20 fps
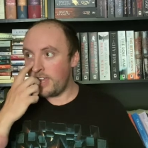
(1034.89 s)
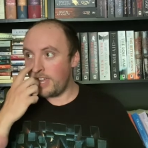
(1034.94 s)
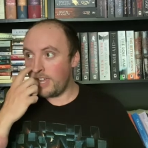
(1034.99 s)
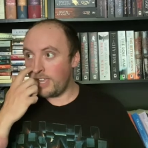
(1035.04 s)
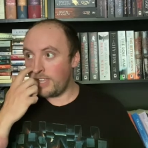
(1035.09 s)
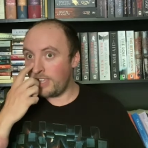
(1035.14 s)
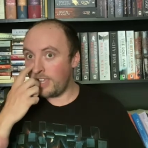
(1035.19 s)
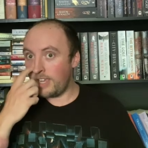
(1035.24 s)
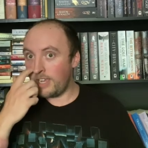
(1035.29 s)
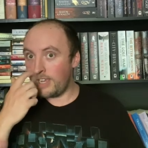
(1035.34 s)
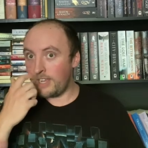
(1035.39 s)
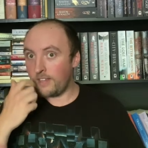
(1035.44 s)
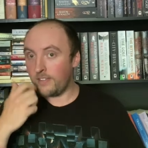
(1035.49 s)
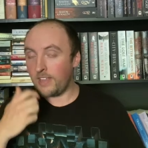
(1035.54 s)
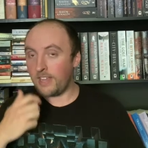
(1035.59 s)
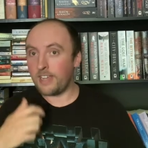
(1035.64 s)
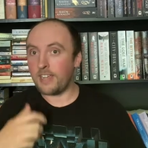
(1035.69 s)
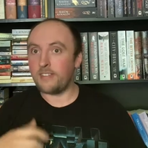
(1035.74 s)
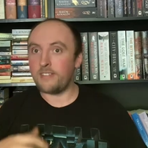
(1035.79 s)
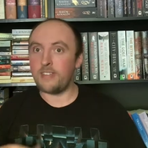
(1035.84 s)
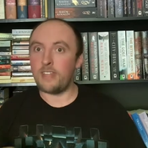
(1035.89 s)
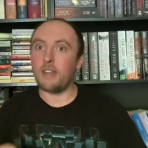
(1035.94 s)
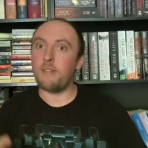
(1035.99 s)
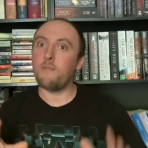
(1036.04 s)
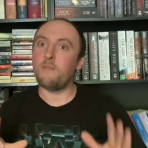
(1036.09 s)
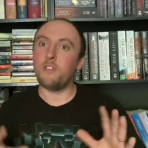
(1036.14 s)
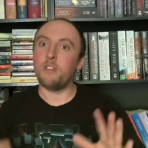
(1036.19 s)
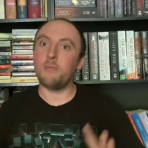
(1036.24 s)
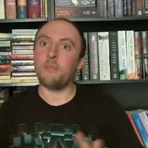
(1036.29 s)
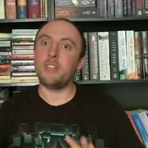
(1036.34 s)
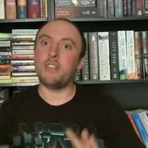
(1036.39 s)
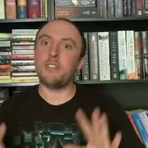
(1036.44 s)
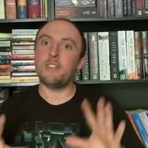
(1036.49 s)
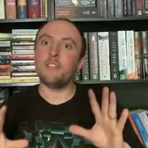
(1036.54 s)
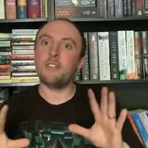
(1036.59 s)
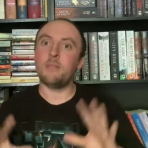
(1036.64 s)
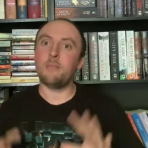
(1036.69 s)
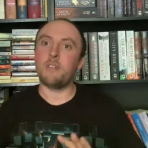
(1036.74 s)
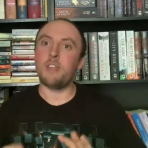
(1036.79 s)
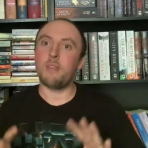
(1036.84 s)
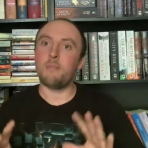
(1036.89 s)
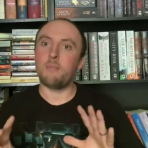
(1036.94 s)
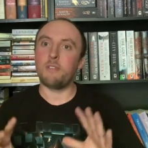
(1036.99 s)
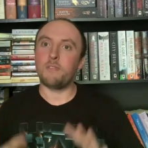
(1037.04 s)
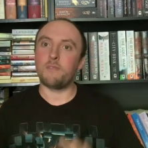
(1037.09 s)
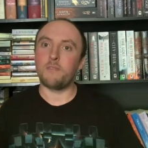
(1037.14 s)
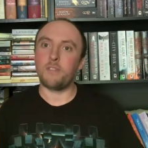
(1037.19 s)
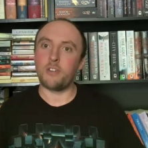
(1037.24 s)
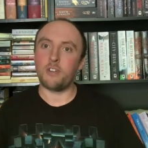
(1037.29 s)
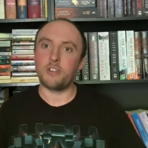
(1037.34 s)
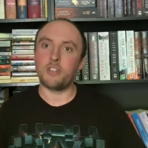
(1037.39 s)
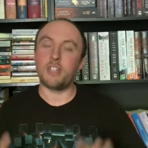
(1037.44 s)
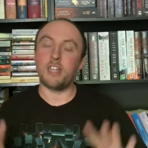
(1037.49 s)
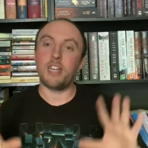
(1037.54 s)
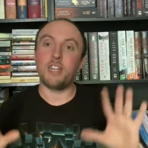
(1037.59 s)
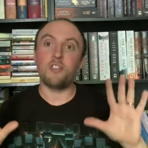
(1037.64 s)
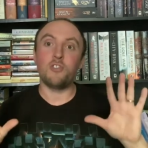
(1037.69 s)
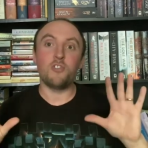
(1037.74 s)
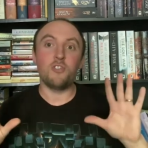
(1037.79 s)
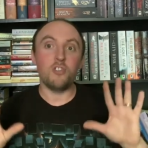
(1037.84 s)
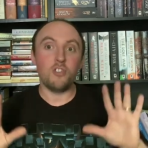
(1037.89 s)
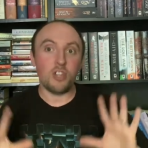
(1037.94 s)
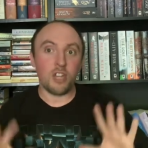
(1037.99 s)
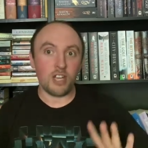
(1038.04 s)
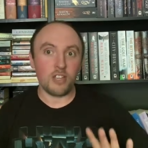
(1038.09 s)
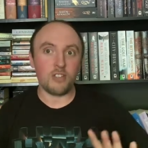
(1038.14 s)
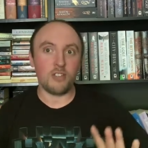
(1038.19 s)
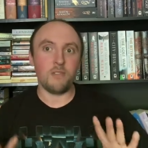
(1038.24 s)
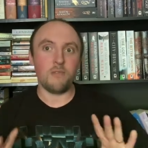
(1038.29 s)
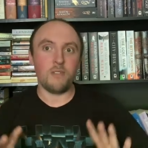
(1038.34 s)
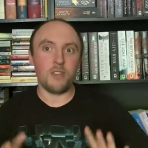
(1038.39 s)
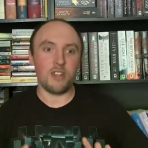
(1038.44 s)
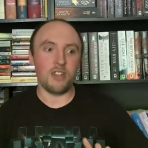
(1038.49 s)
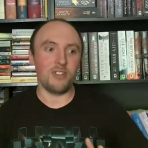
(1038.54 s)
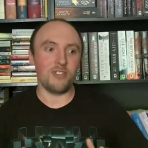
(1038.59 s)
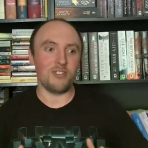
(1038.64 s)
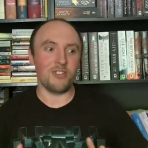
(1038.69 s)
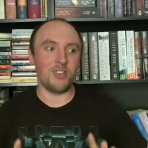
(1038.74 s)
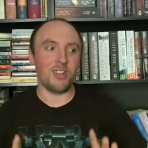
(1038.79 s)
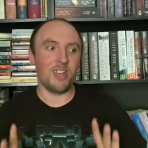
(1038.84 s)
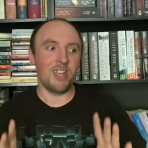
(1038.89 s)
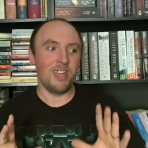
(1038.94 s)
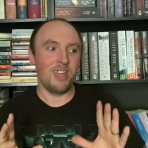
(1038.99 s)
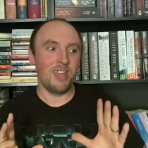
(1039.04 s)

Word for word: And then, like I said, I'm filming this September 1st, and I just finished